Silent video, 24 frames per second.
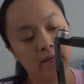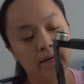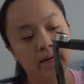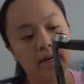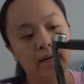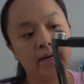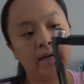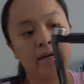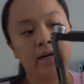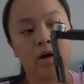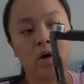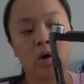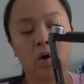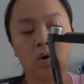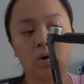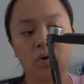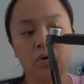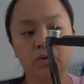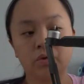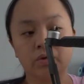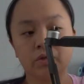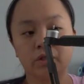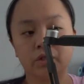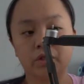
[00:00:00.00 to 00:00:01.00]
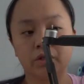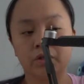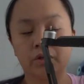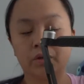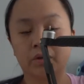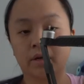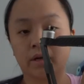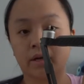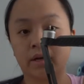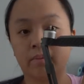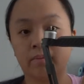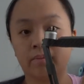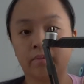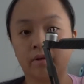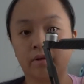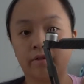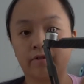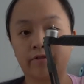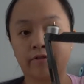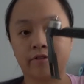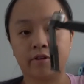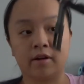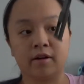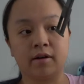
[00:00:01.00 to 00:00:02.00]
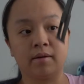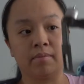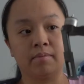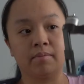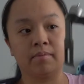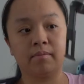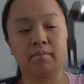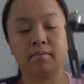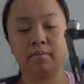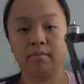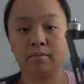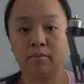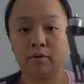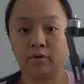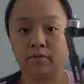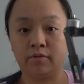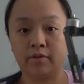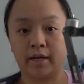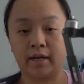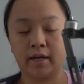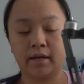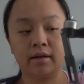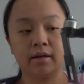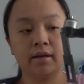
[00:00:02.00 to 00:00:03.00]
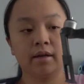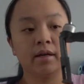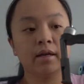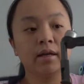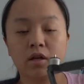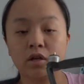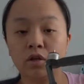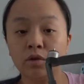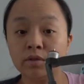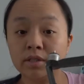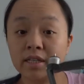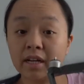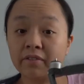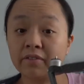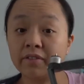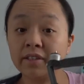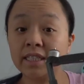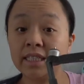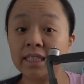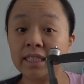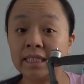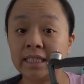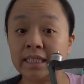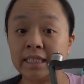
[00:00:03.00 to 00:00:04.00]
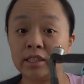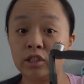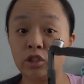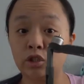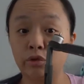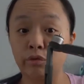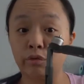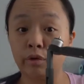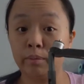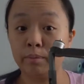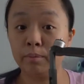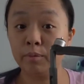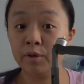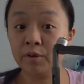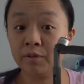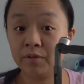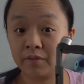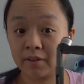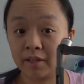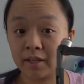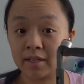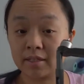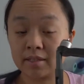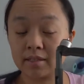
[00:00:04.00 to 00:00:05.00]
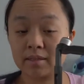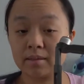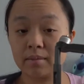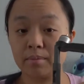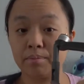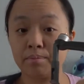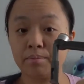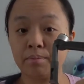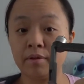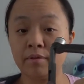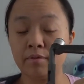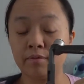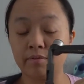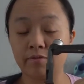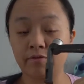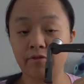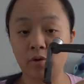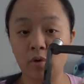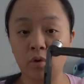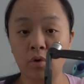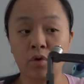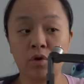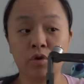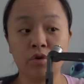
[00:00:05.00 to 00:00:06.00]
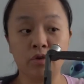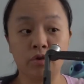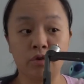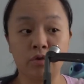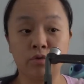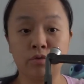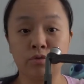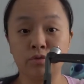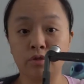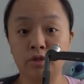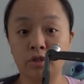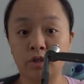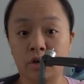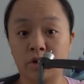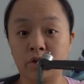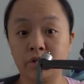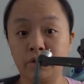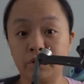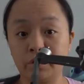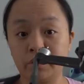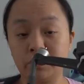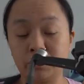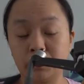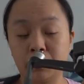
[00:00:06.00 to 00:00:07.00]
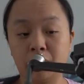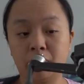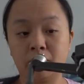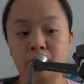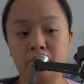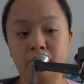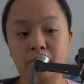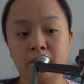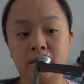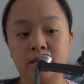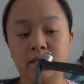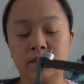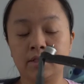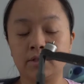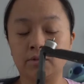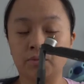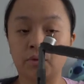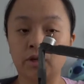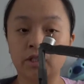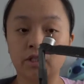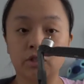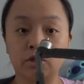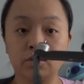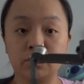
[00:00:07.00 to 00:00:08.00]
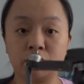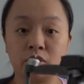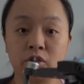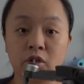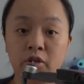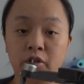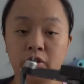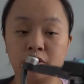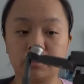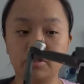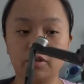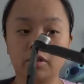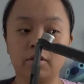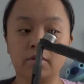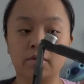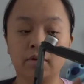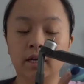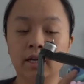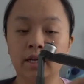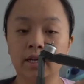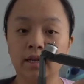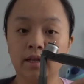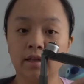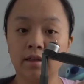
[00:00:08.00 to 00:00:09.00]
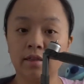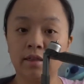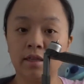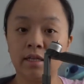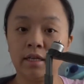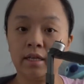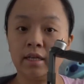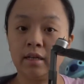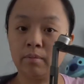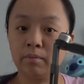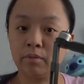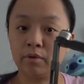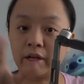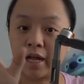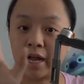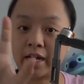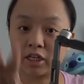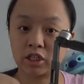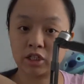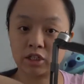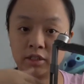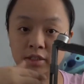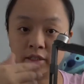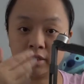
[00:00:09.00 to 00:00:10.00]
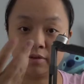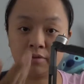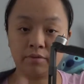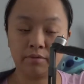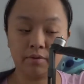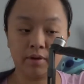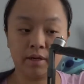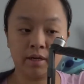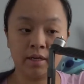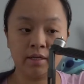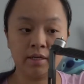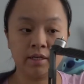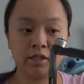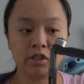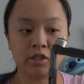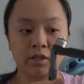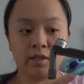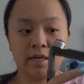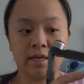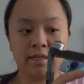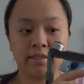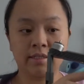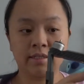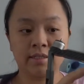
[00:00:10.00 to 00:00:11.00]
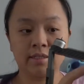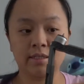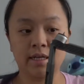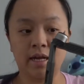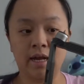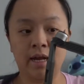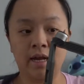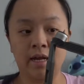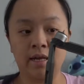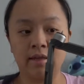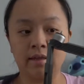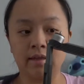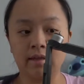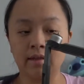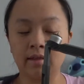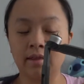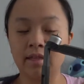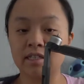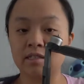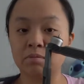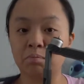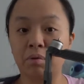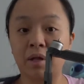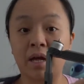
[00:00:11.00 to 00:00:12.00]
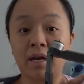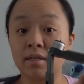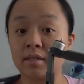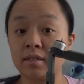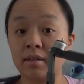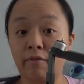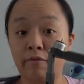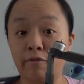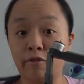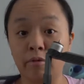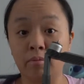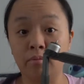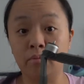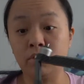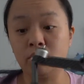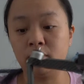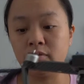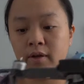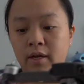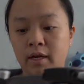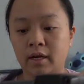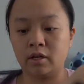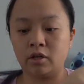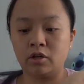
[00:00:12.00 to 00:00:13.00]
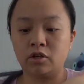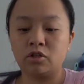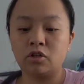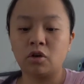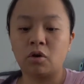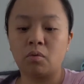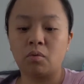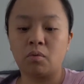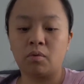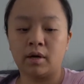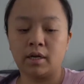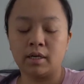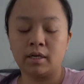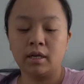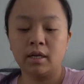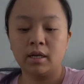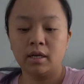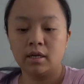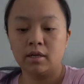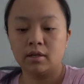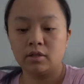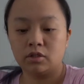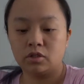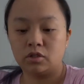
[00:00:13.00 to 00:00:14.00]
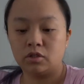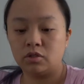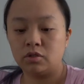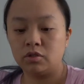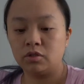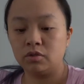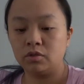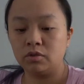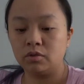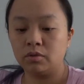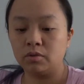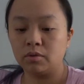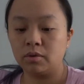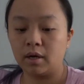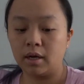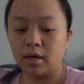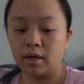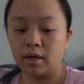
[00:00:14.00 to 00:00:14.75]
and it holds your gimbal from moving. You definitely need to remove this before you start your drone, because once you start your drone, the gimbal actually initializes and this blocks it from moving, and you don't want to